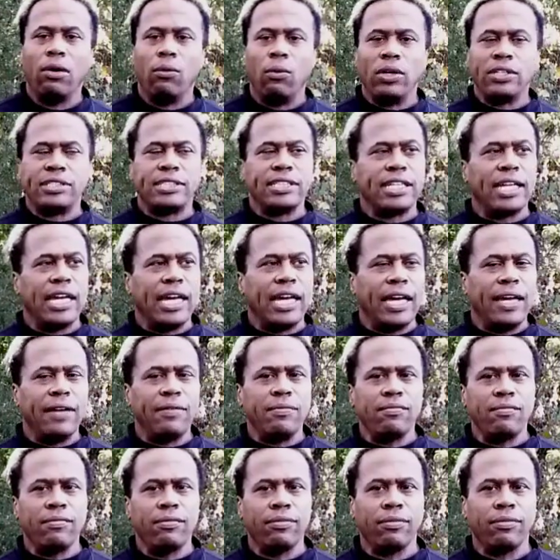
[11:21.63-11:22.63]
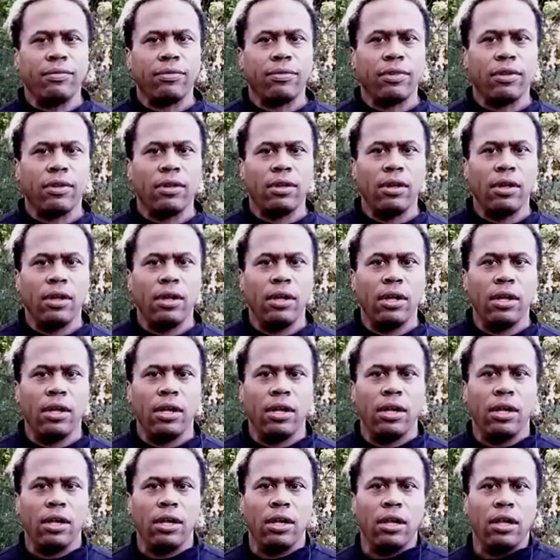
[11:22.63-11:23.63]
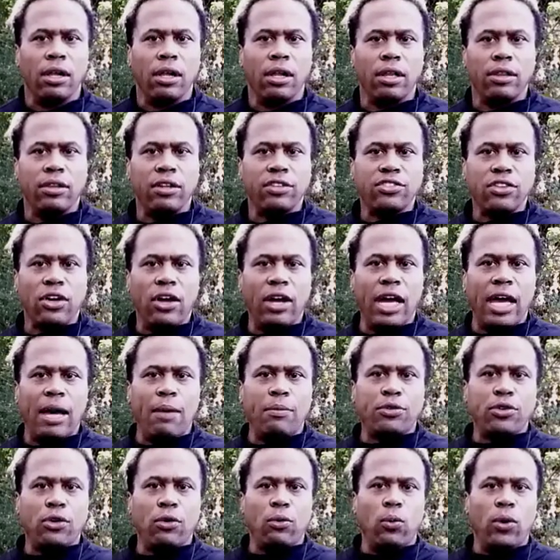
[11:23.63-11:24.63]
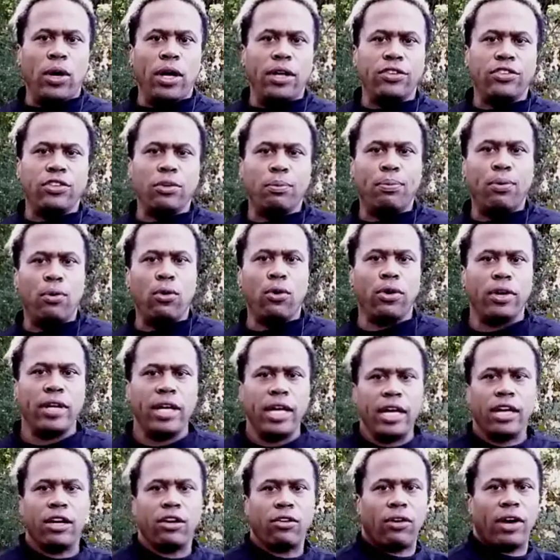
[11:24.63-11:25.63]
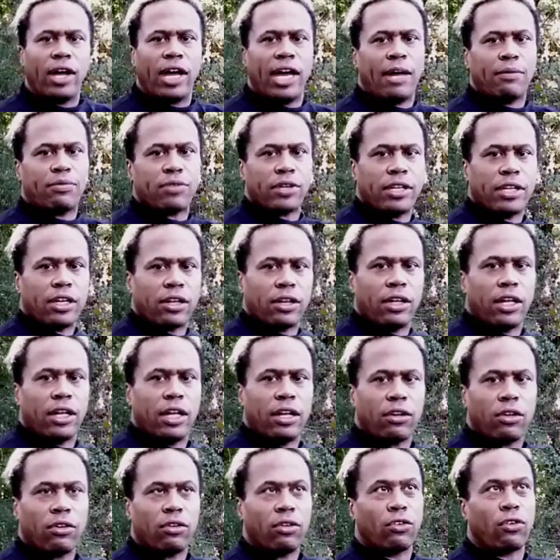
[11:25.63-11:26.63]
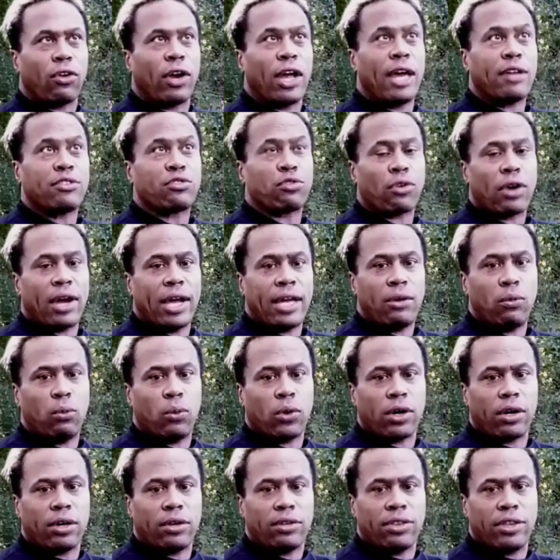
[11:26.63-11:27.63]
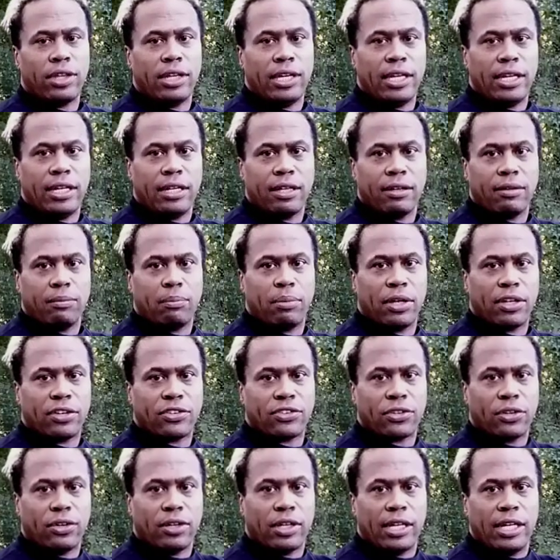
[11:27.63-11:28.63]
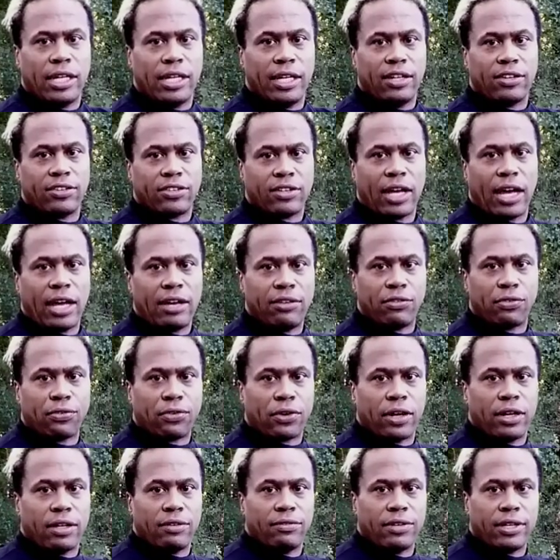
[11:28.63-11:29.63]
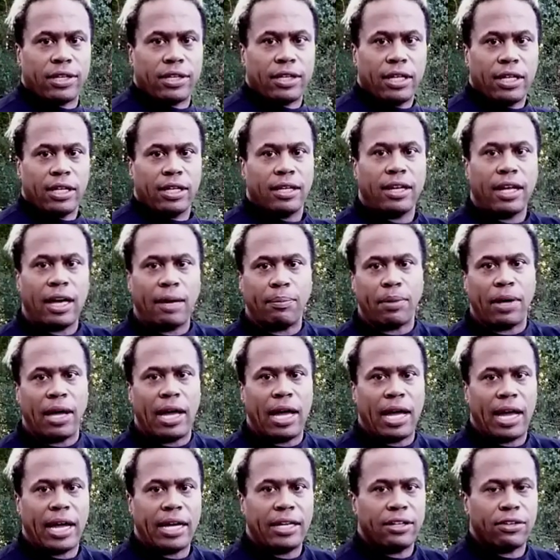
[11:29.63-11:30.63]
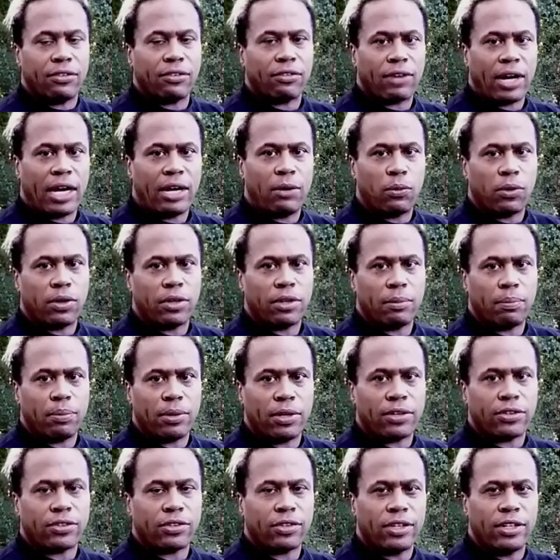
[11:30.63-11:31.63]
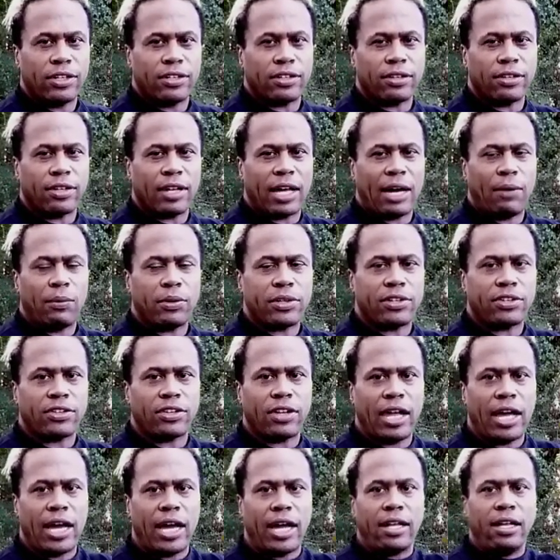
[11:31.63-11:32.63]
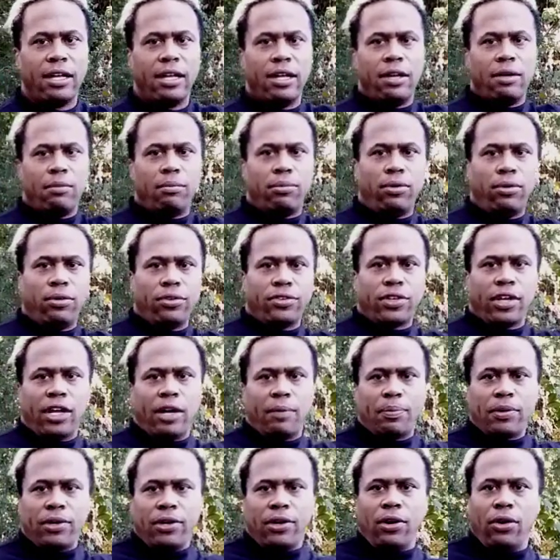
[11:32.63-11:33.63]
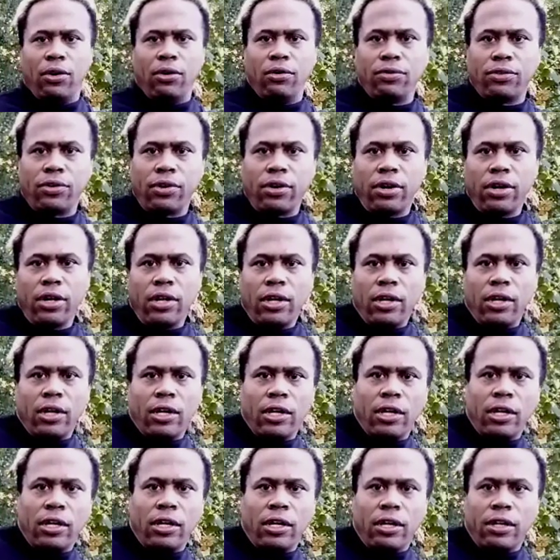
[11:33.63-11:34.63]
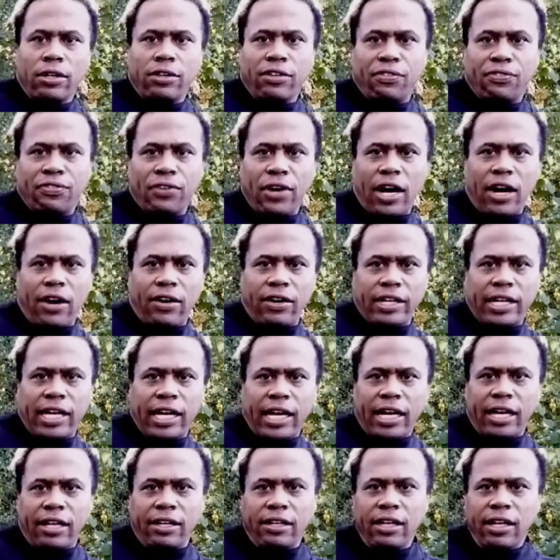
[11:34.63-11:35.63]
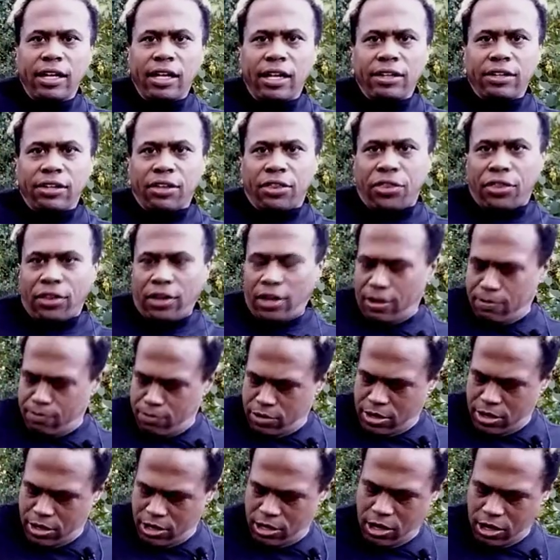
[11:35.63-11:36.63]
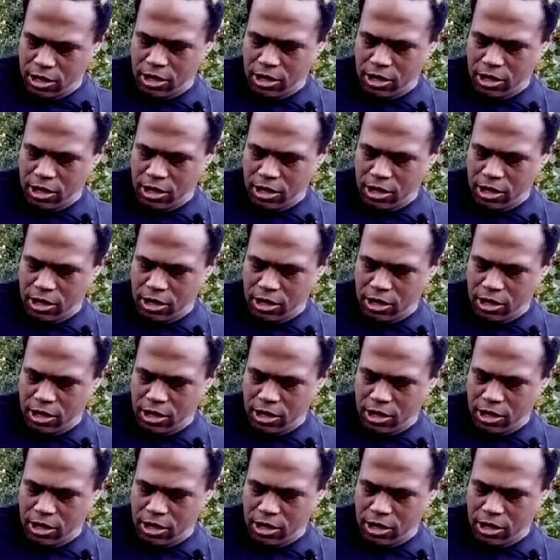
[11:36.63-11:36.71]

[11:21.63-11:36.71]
once again, this all happens on one. Support hand grabs and it, it grabs right where the pistol is, not in front of it, not behind it, right where the pistol is in line with the slide, pulls up and over. The firing hand, the thumb